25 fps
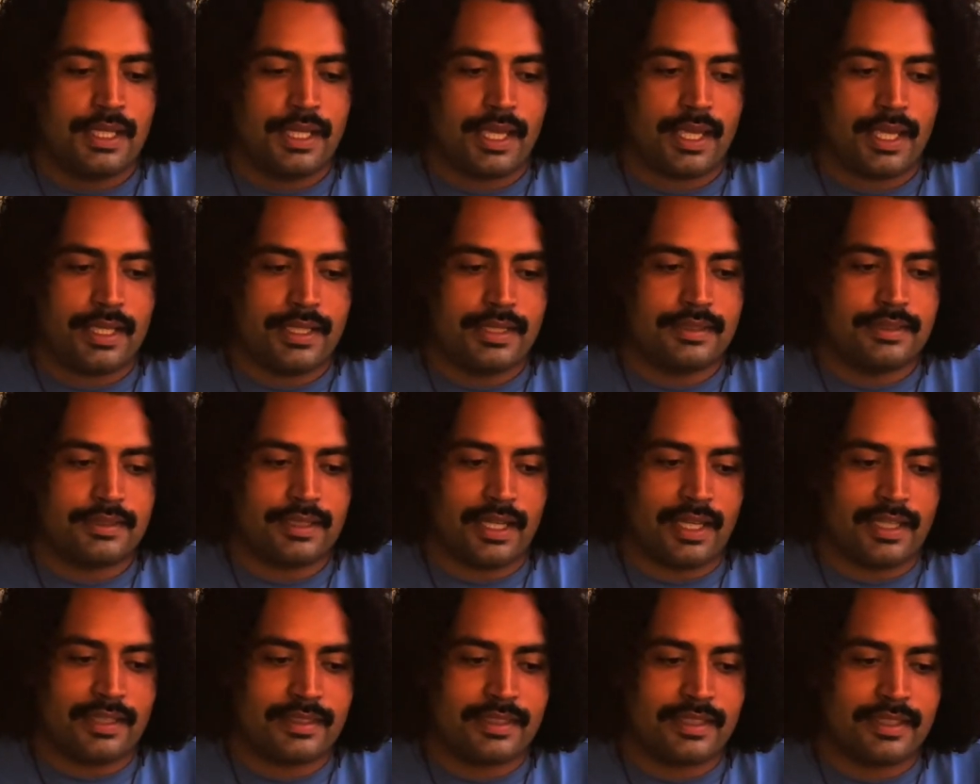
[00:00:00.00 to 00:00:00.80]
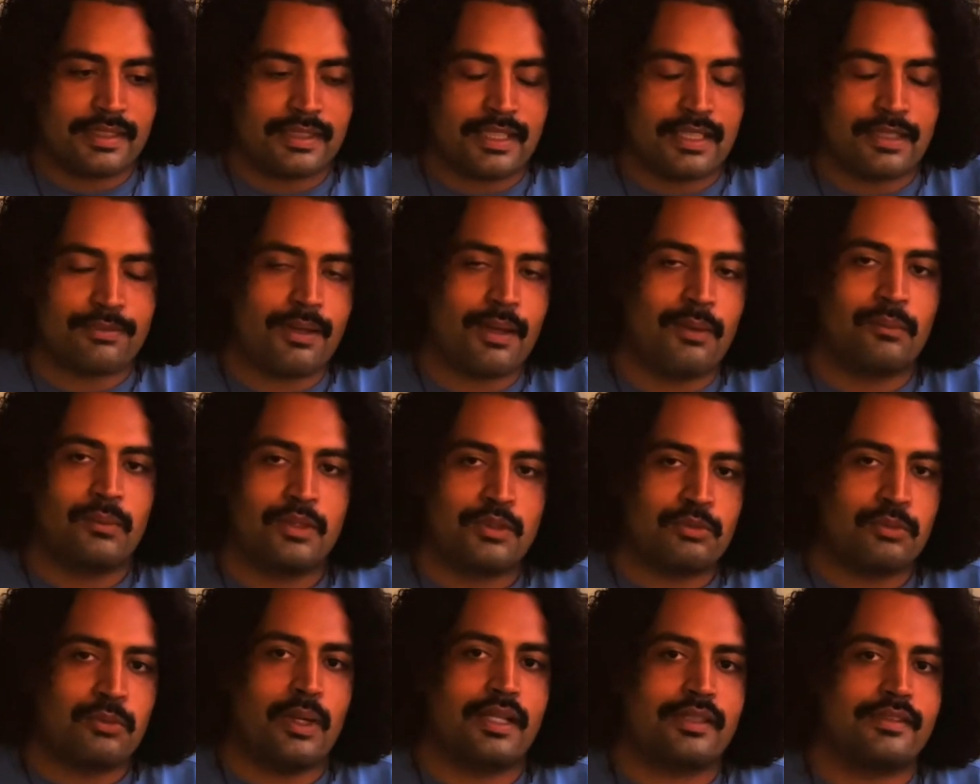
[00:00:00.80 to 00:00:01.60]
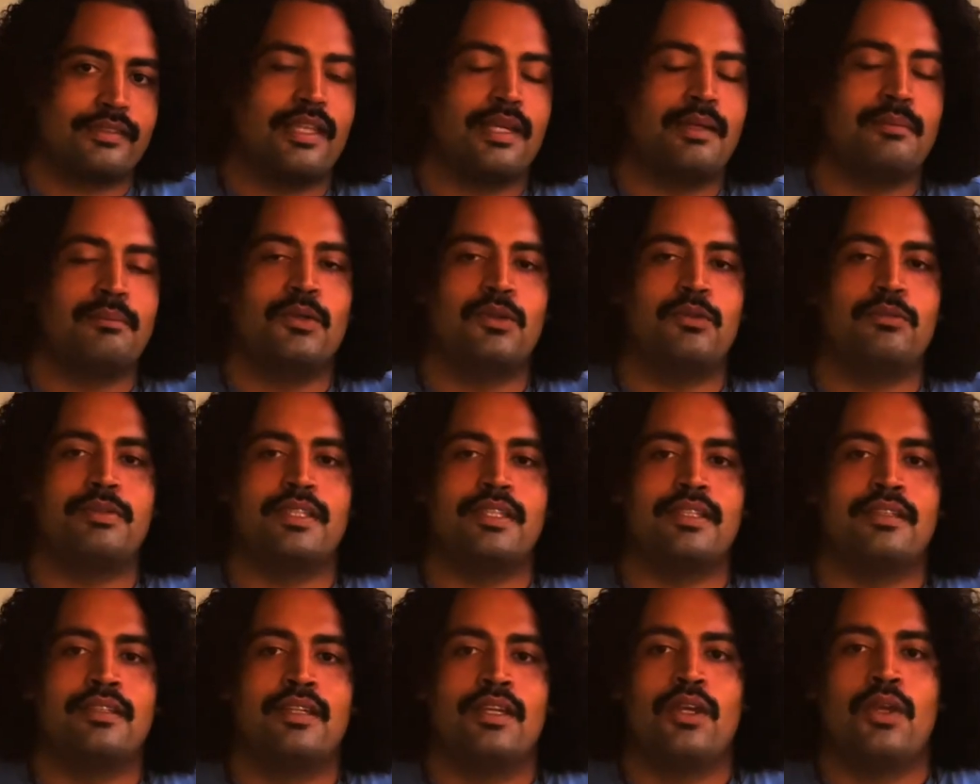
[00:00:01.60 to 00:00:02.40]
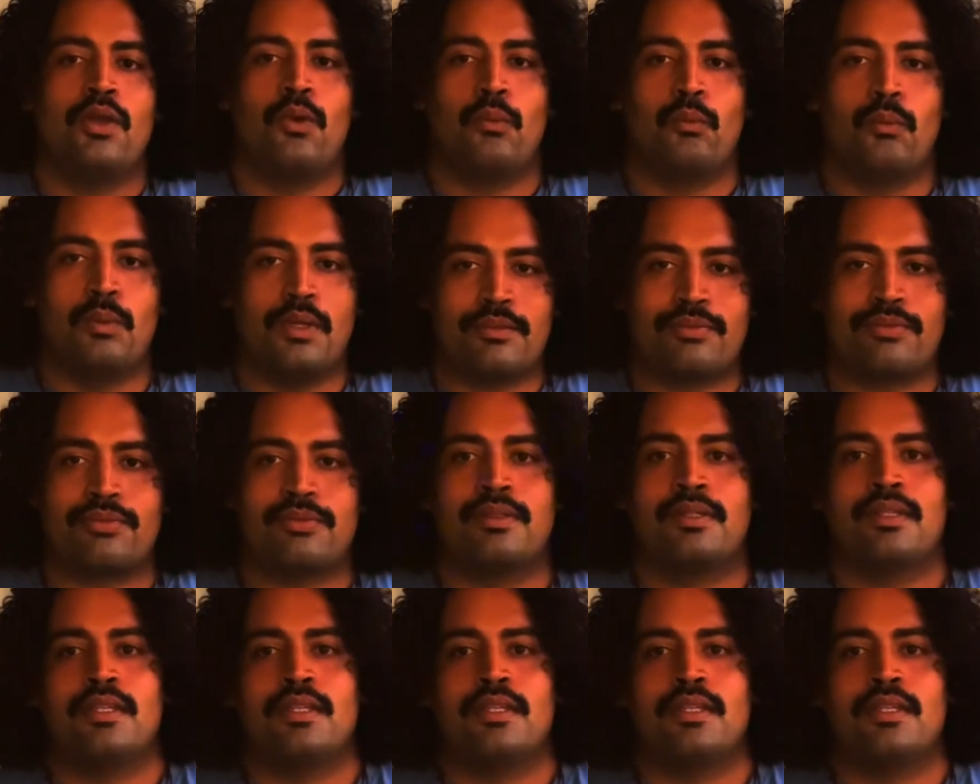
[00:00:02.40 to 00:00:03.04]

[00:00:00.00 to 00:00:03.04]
And I think that if I would have watched that movie with